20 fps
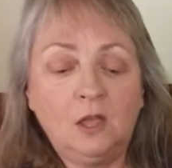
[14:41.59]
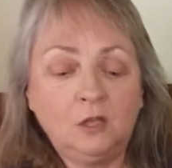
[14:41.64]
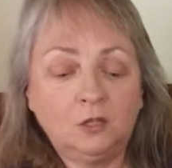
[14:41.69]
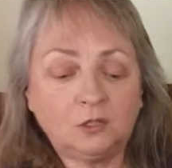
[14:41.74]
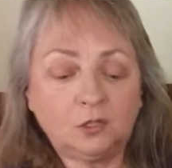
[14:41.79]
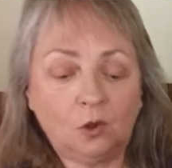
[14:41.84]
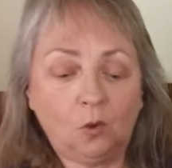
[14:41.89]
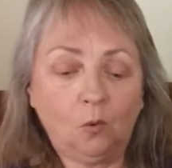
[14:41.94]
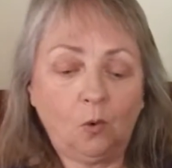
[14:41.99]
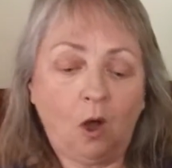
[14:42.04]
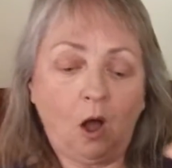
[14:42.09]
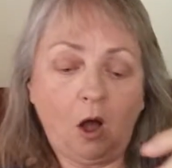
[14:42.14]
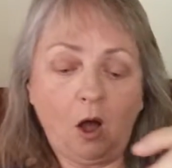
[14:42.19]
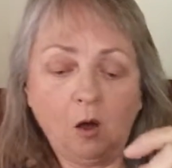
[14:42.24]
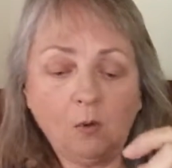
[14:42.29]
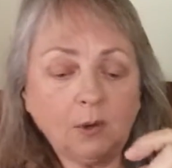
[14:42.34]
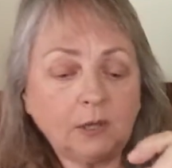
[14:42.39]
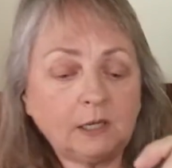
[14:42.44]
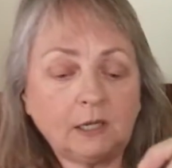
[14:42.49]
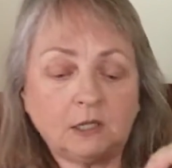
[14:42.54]
So
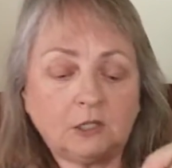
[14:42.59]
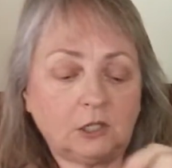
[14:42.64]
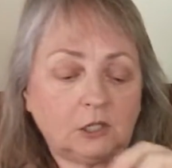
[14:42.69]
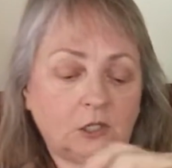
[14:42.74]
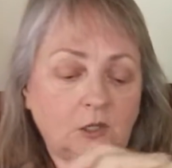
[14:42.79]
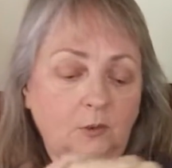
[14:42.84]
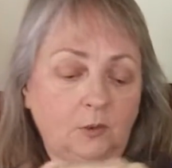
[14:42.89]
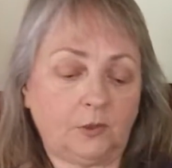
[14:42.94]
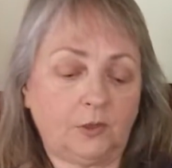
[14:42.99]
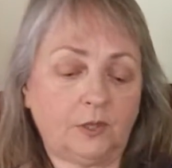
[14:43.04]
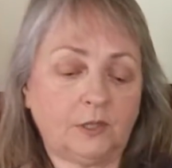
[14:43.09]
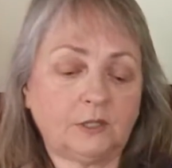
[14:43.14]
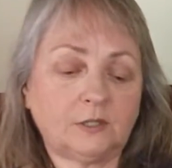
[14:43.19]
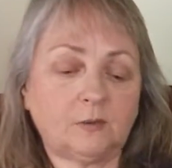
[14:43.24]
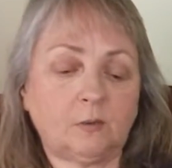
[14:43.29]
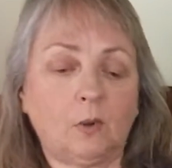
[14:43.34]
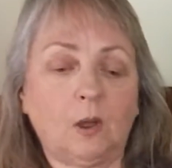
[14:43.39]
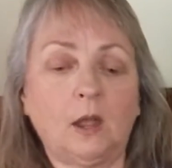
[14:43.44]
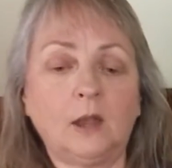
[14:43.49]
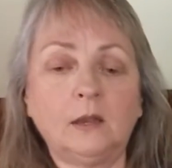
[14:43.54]
all we need to do with
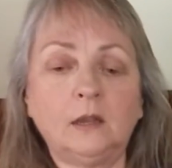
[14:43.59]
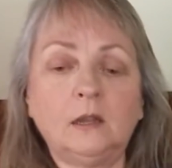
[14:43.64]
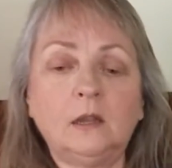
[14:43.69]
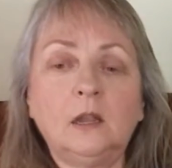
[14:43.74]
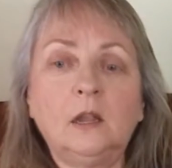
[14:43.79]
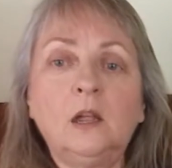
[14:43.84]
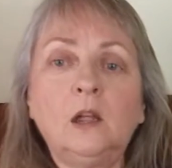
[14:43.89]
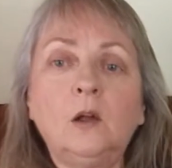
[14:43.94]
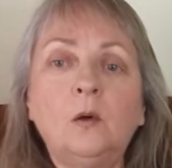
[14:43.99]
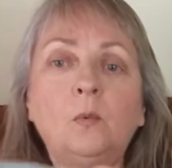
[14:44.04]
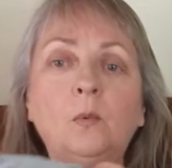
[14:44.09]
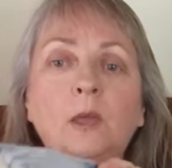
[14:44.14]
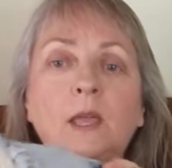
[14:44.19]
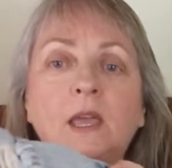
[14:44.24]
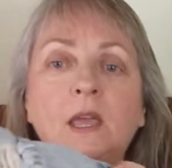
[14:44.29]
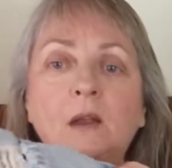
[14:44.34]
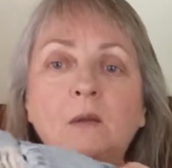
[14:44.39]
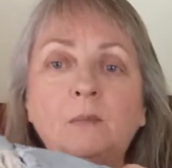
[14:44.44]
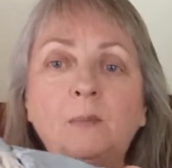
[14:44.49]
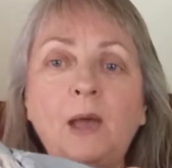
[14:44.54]
this one, we
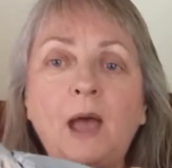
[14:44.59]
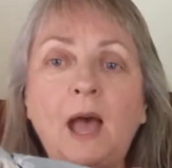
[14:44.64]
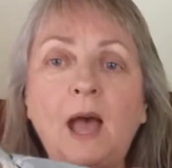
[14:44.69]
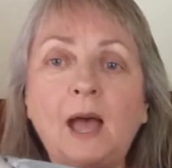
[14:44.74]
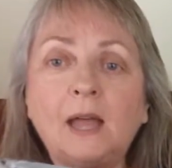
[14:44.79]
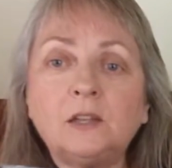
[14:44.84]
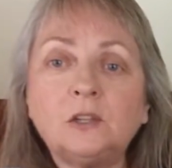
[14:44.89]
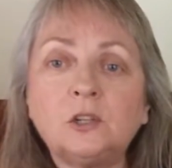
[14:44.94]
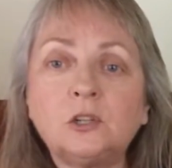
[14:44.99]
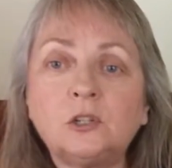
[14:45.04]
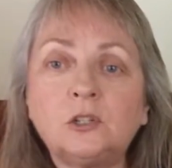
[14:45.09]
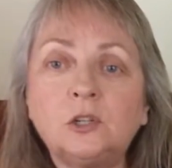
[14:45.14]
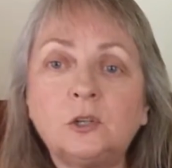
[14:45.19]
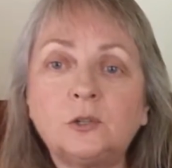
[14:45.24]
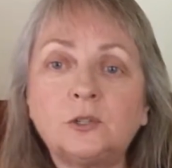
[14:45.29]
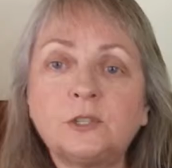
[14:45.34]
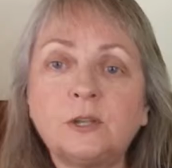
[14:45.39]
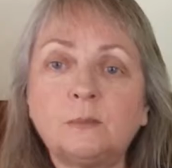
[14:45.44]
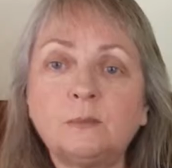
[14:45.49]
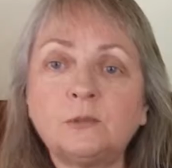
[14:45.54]
can patch, do
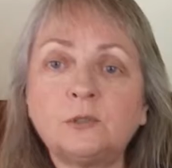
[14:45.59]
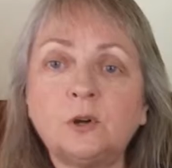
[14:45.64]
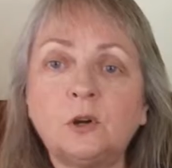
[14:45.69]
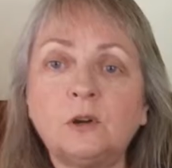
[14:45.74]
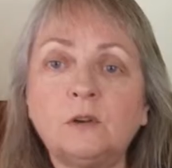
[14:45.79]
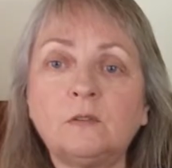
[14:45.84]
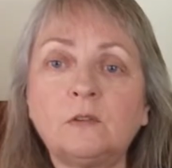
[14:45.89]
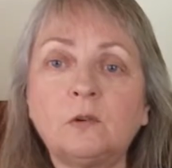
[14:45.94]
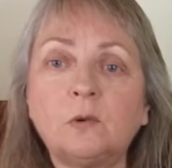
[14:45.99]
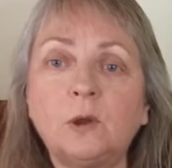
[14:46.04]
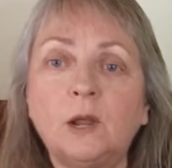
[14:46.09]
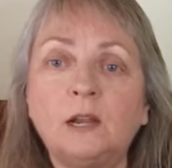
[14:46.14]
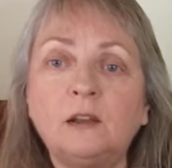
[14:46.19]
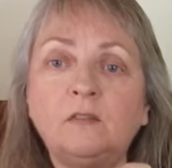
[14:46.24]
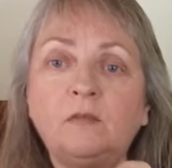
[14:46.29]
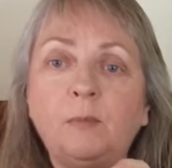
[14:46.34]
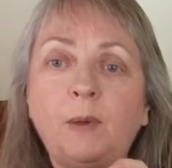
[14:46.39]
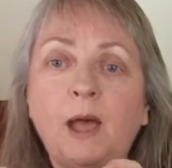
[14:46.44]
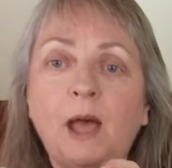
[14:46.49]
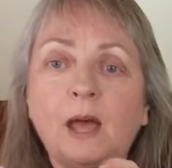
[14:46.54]
some sort of
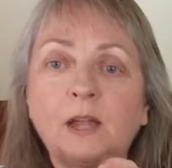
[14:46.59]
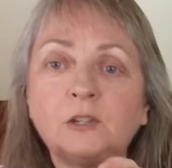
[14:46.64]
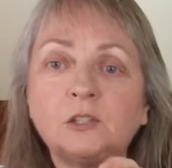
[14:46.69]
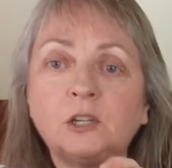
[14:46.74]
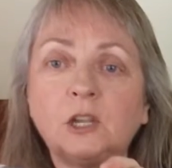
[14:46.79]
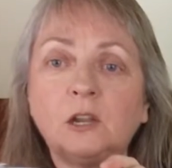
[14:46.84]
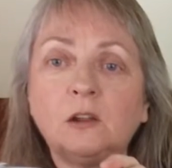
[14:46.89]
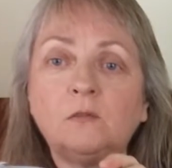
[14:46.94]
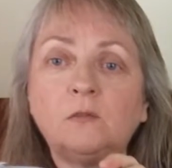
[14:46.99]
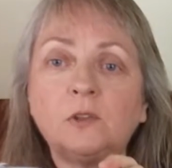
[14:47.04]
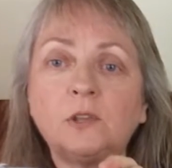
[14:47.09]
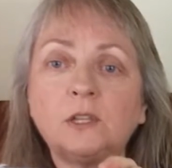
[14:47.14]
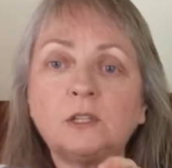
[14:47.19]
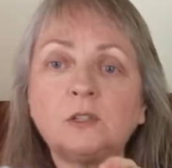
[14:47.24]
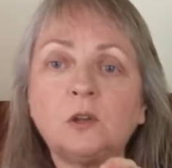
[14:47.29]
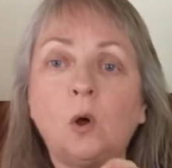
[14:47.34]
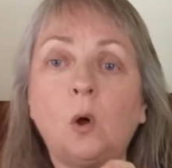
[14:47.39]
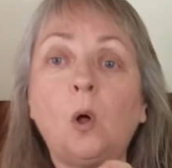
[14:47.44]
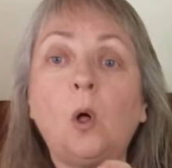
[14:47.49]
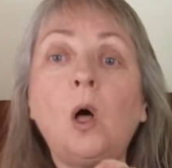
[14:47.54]
creative patching for
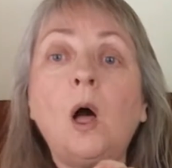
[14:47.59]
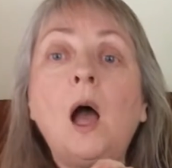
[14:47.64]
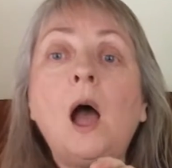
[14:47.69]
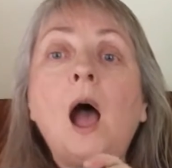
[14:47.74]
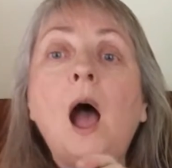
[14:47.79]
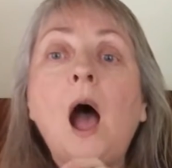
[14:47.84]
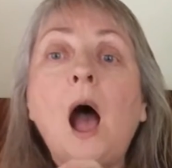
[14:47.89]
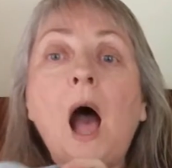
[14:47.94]
this hole.